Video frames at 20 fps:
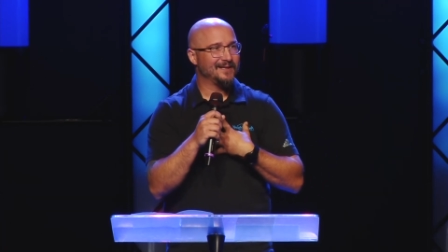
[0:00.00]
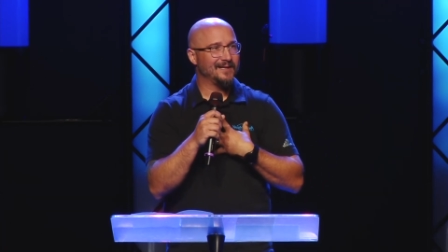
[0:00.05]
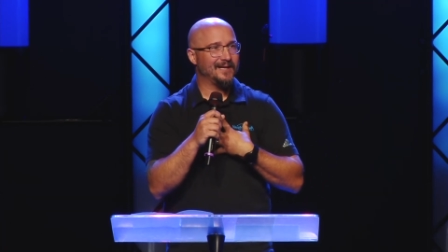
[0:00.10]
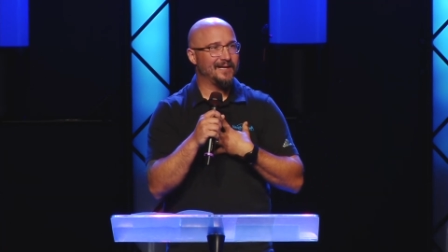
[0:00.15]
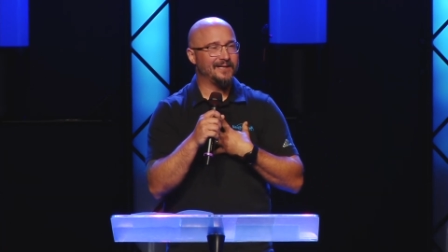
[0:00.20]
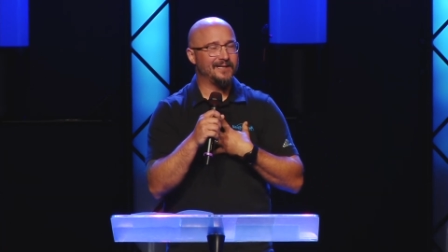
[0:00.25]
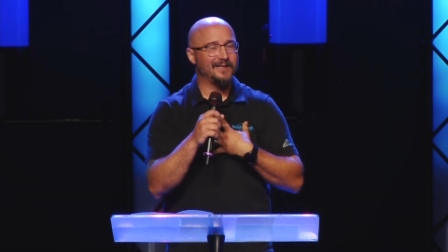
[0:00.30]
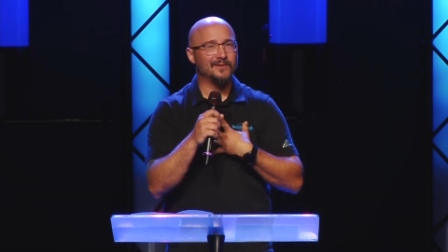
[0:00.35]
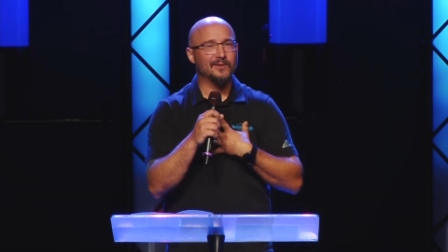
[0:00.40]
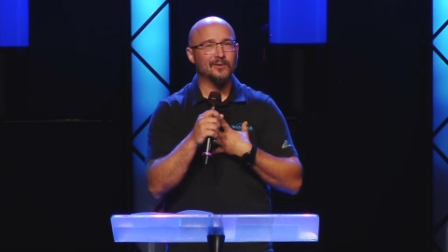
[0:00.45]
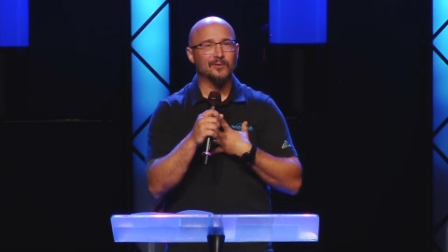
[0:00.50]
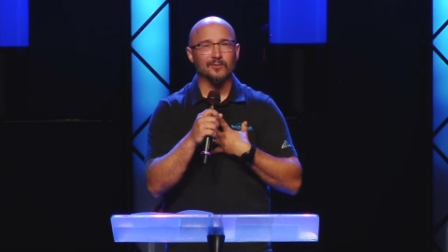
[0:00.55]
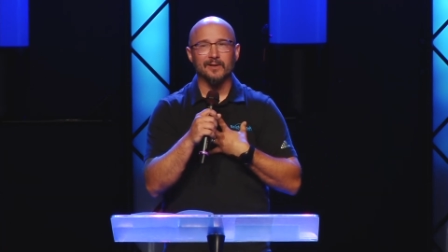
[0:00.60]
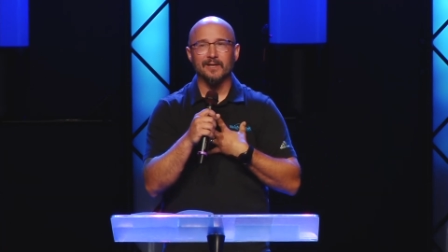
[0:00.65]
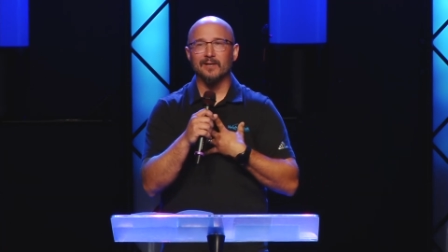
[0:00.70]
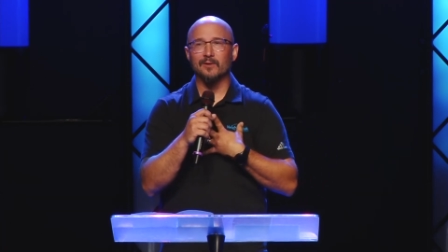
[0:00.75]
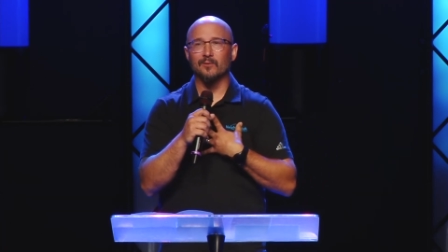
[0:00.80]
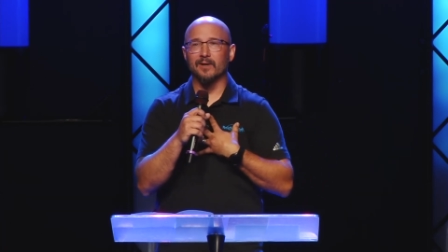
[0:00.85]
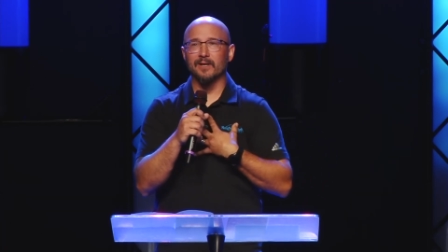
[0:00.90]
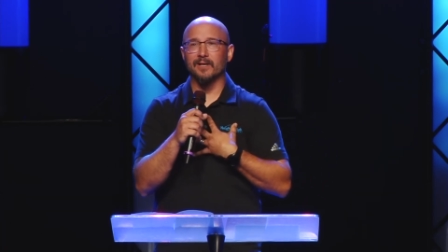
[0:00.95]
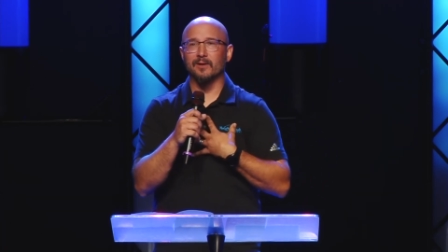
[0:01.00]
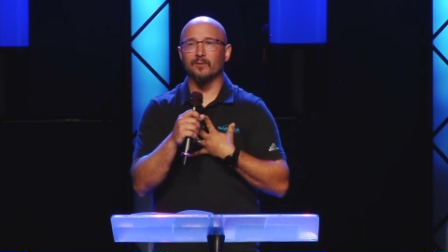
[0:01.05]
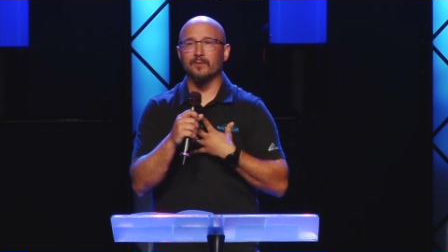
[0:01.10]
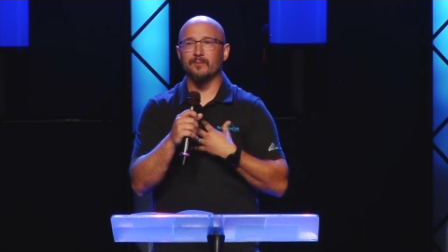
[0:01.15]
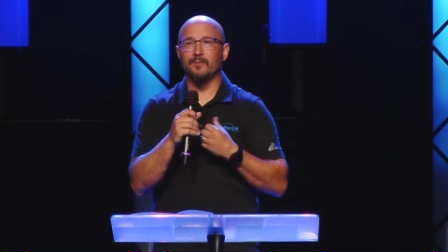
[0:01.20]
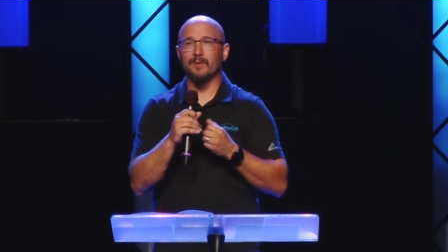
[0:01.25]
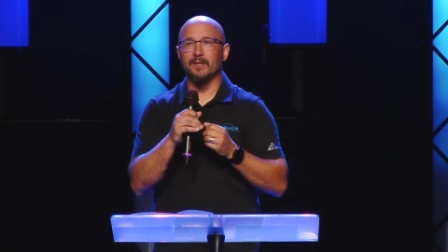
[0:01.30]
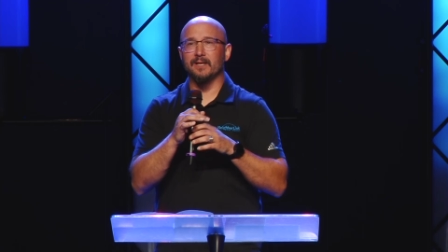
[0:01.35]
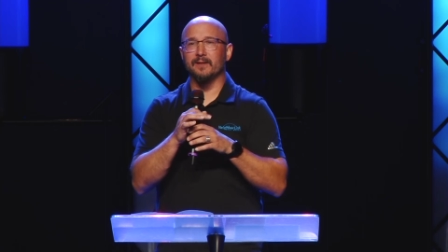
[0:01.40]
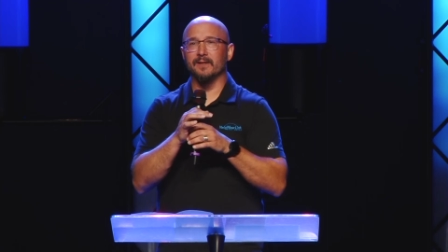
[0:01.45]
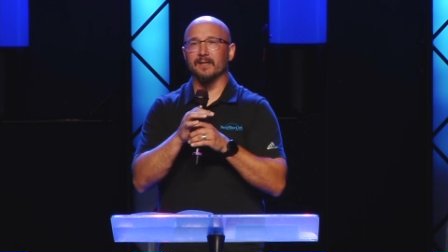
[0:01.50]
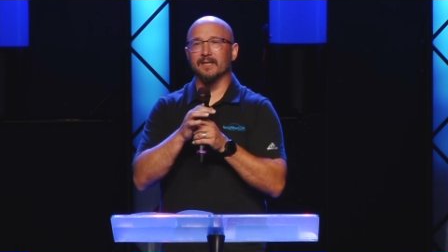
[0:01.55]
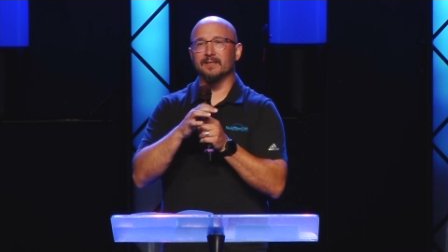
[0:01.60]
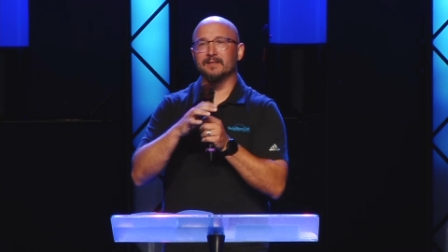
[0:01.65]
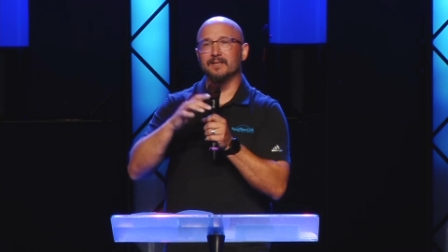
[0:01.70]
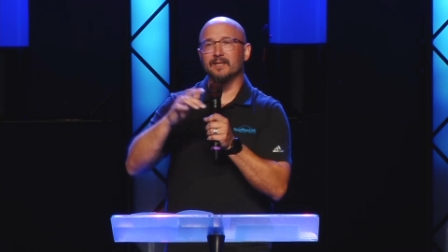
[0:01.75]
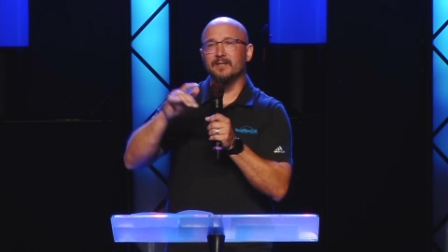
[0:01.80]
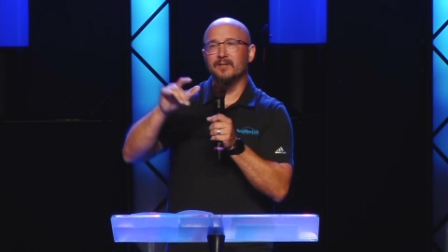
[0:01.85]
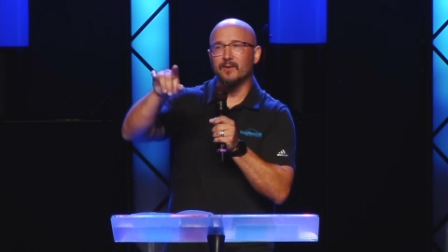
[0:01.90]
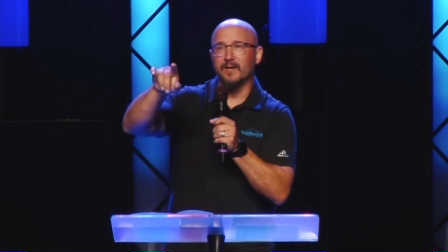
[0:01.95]
And in the Greek, what it would be, the
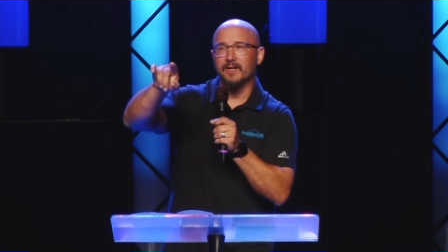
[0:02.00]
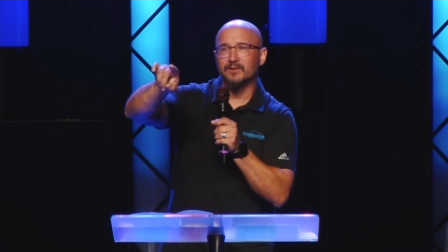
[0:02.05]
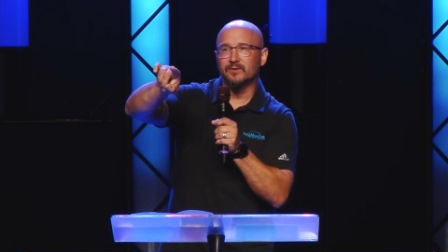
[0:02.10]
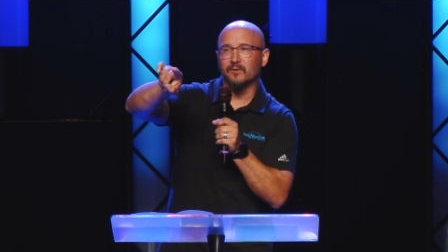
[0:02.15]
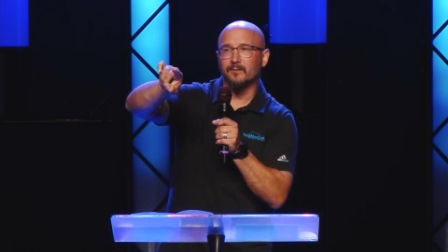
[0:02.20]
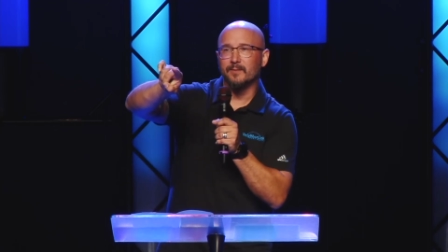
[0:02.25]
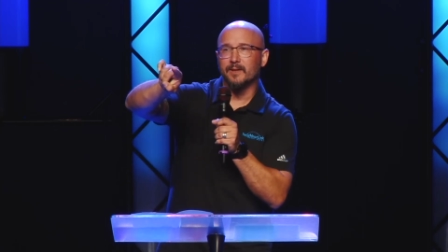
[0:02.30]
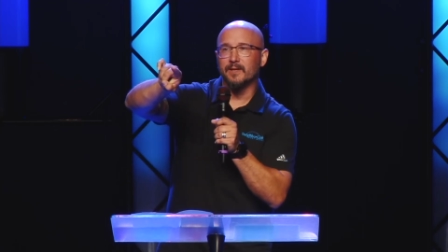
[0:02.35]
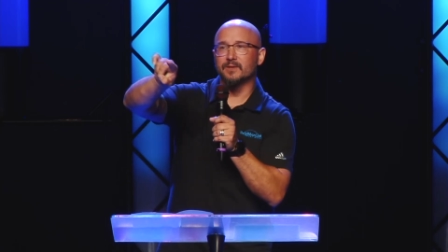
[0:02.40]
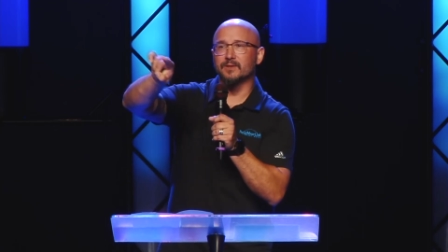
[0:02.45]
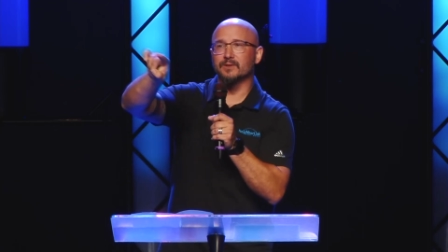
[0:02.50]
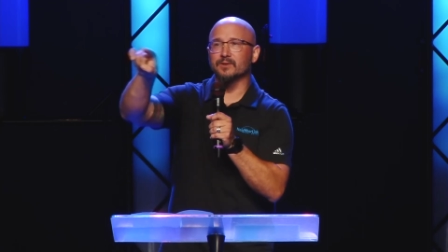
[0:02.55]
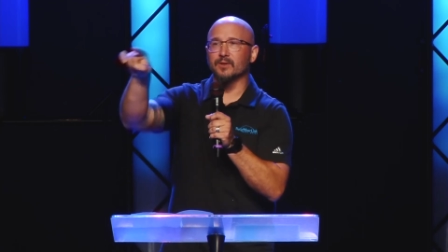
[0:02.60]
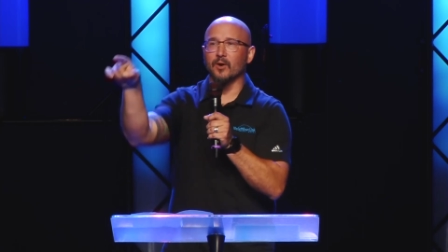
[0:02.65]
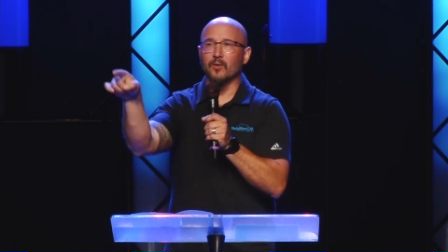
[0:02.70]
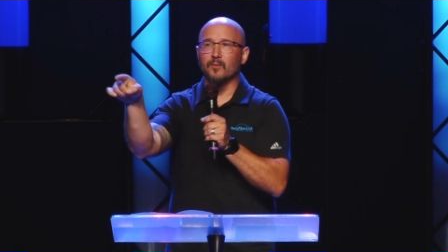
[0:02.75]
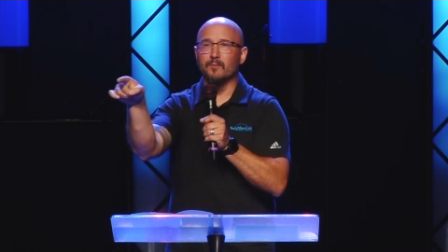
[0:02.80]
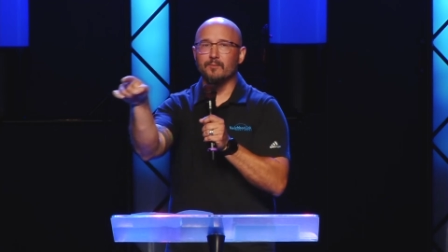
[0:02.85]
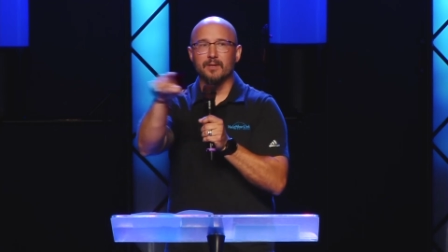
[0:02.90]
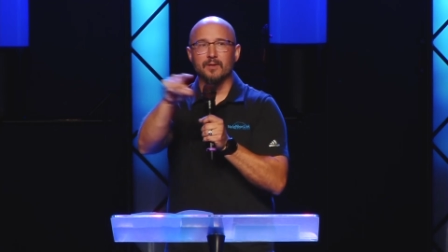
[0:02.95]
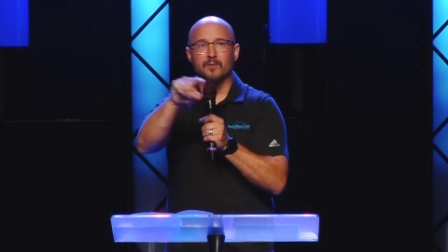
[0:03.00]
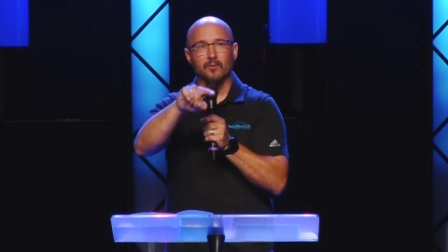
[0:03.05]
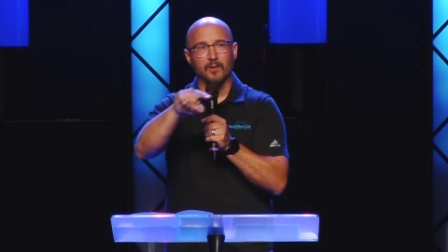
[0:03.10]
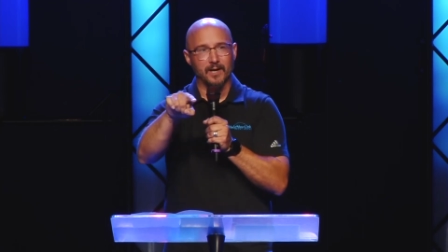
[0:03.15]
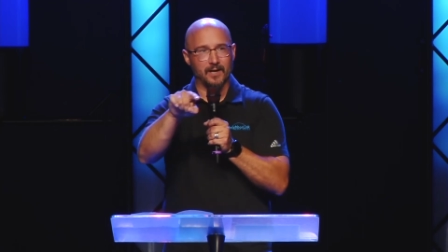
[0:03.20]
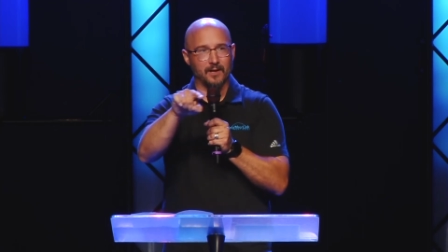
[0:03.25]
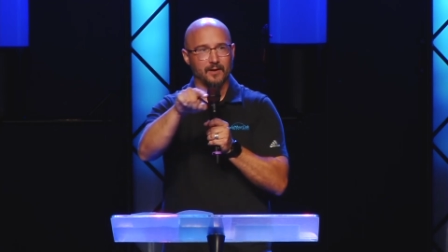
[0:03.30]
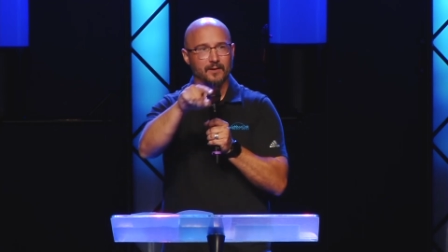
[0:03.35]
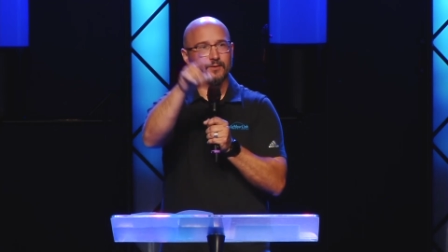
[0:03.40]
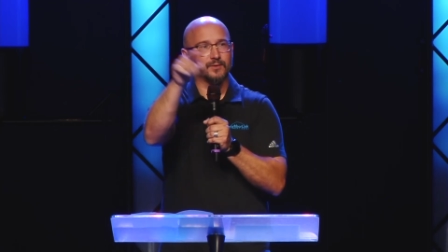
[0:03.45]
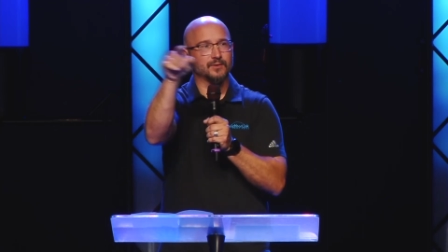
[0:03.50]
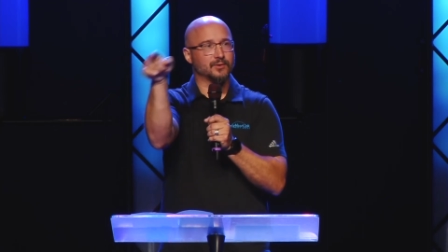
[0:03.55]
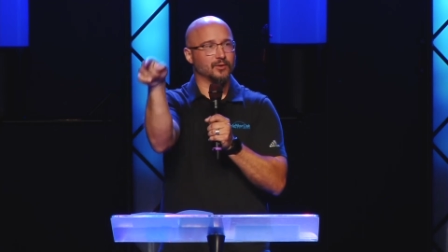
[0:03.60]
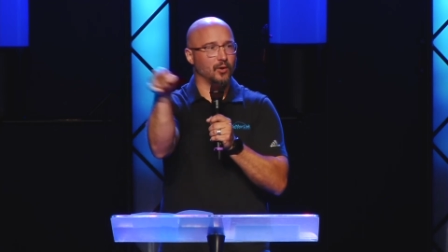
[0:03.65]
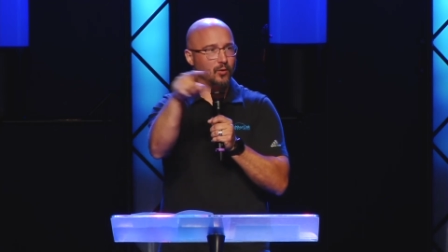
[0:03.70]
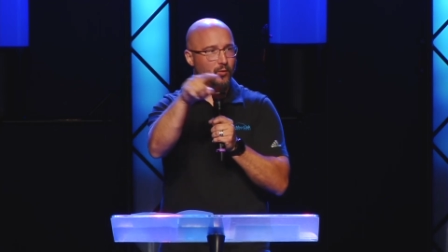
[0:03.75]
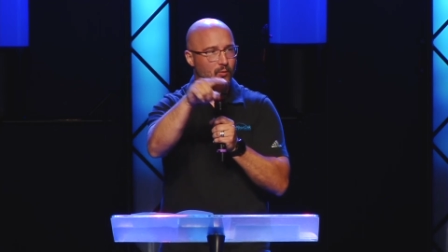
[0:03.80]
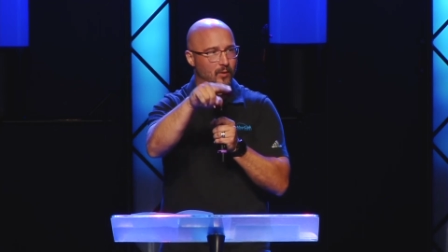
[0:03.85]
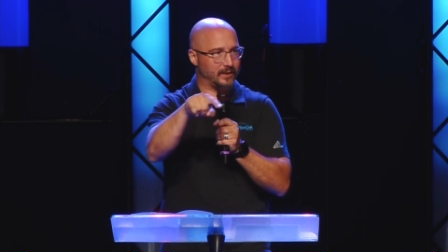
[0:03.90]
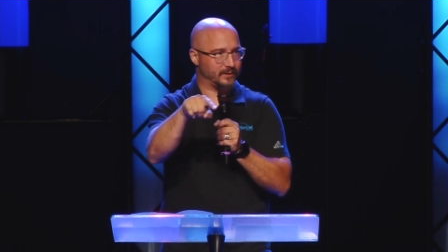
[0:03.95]
continuation would be, So beware, so
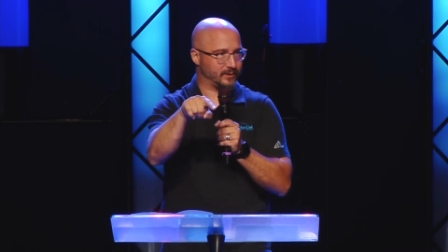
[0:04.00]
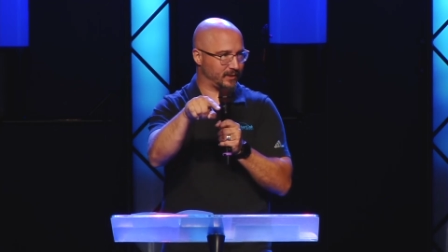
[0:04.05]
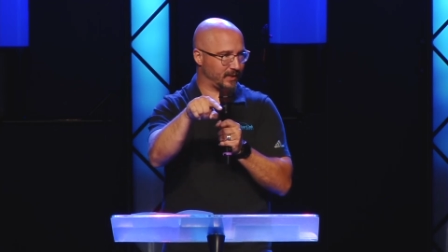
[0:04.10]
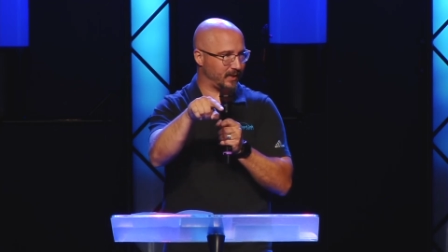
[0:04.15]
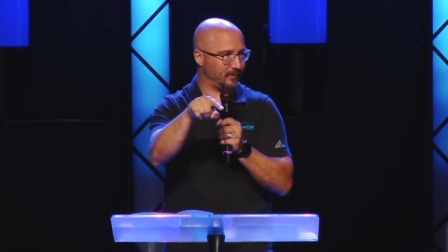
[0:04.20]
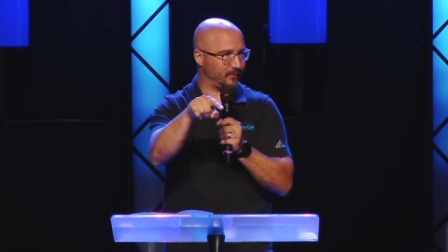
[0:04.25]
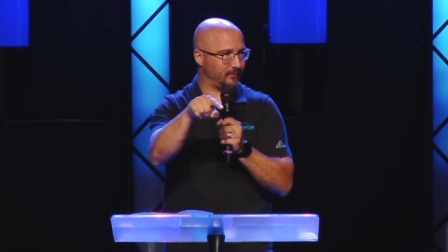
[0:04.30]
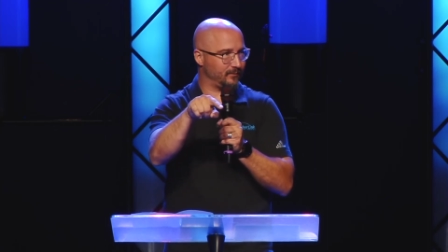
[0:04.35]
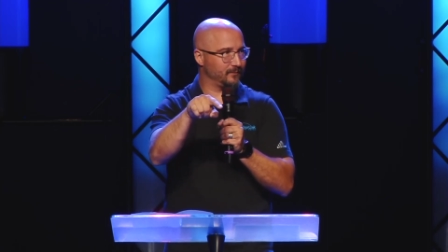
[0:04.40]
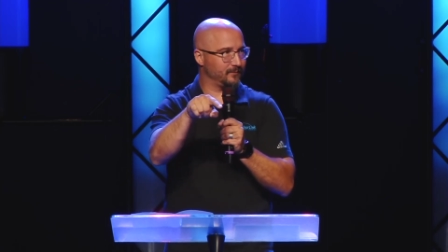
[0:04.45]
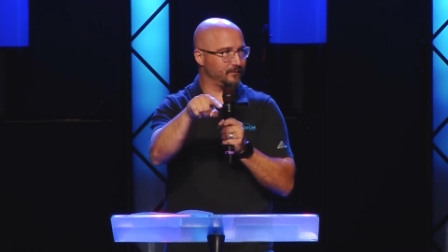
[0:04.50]
watch out.